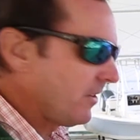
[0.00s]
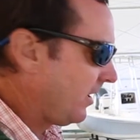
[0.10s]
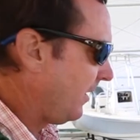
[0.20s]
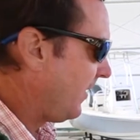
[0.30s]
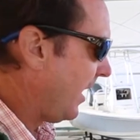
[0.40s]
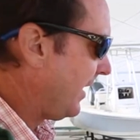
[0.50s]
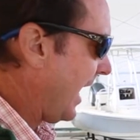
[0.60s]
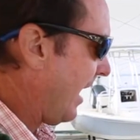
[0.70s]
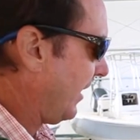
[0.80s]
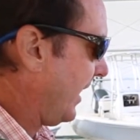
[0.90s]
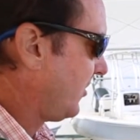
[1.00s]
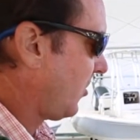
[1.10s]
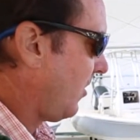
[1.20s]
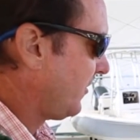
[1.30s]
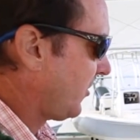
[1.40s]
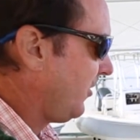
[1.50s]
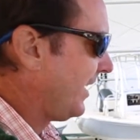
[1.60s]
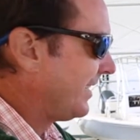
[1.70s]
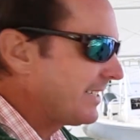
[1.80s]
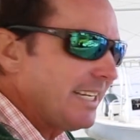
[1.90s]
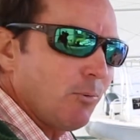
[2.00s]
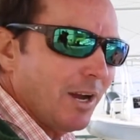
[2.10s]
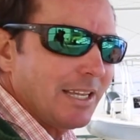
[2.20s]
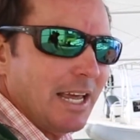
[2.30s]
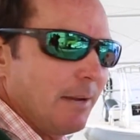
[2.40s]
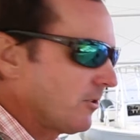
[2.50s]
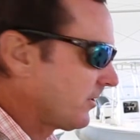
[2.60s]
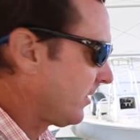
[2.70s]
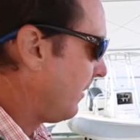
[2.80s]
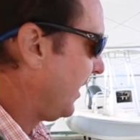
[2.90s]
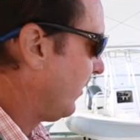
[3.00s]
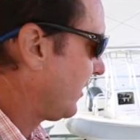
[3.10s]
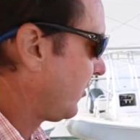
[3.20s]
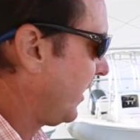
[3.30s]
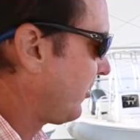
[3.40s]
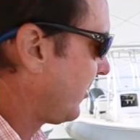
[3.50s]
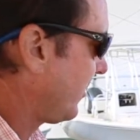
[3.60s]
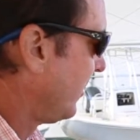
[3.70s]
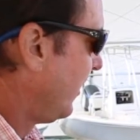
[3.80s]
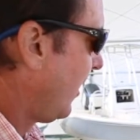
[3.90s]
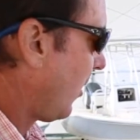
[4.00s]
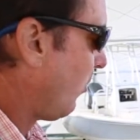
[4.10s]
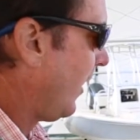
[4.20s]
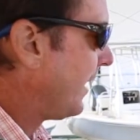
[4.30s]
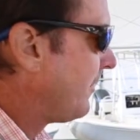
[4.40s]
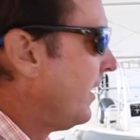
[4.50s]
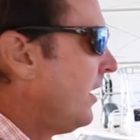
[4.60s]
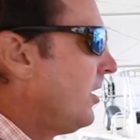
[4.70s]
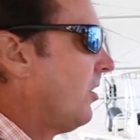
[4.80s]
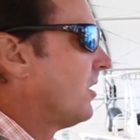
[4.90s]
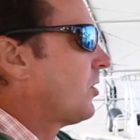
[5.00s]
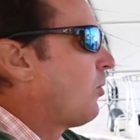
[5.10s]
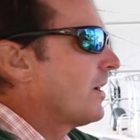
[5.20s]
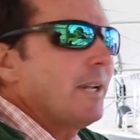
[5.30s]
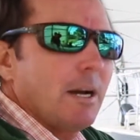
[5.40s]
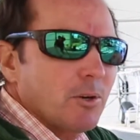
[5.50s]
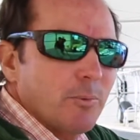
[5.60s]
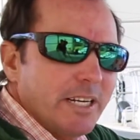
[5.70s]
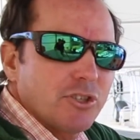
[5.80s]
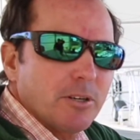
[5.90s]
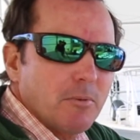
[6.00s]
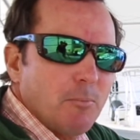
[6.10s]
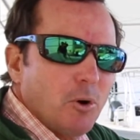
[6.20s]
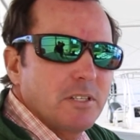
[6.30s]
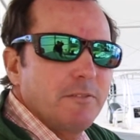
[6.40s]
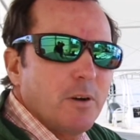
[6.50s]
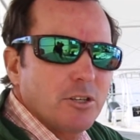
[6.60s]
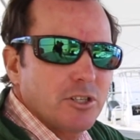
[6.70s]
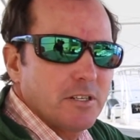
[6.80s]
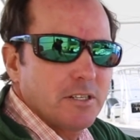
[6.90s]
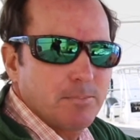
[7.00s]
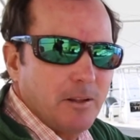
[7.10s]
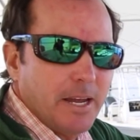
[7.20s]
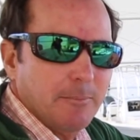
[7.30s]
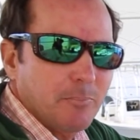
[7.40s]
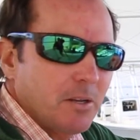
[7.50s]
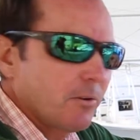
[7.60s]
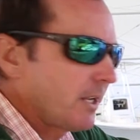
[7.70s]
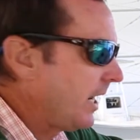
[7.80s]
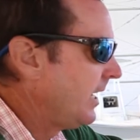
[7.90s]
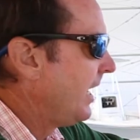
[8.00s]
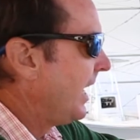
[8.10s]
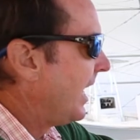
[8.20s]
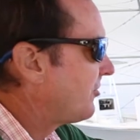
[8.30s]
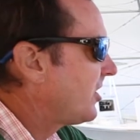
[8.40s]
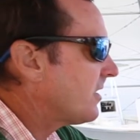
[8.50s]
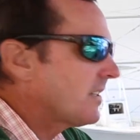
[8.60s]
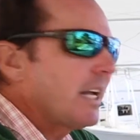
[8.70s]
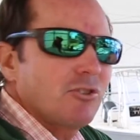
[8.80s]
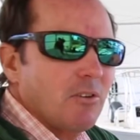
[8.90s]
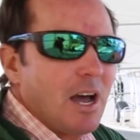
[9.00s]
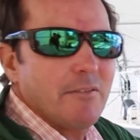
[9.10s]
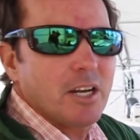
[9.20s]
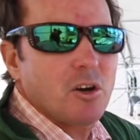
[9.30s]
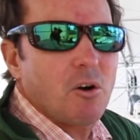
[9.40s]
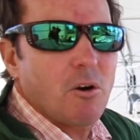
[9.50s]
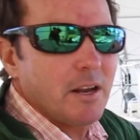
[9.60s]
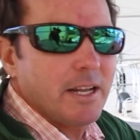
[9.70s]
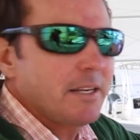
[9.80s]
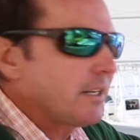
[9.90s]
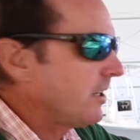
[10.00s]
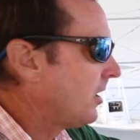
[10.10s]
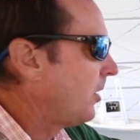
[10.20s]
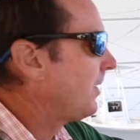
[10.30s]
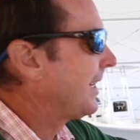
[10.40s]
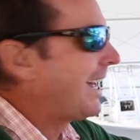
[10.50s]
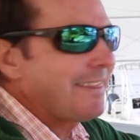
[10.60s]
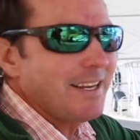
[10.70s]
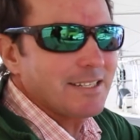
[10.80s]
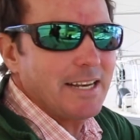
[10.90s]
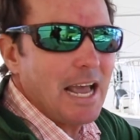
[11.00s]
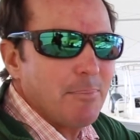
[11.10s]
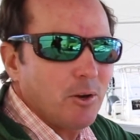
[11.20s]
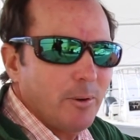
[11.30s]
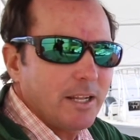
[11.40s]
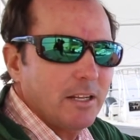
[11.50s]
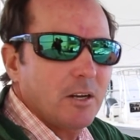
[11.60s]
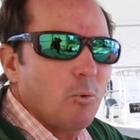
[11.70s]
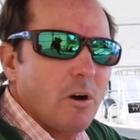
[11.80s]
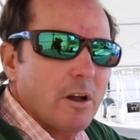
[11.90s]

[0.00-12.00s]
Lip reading: the nav lights on, so you can see what what switches are what. You also want to be able to reach your multifunction display. Okay, it's just like driving a car, and that a lot of things can happen quickly on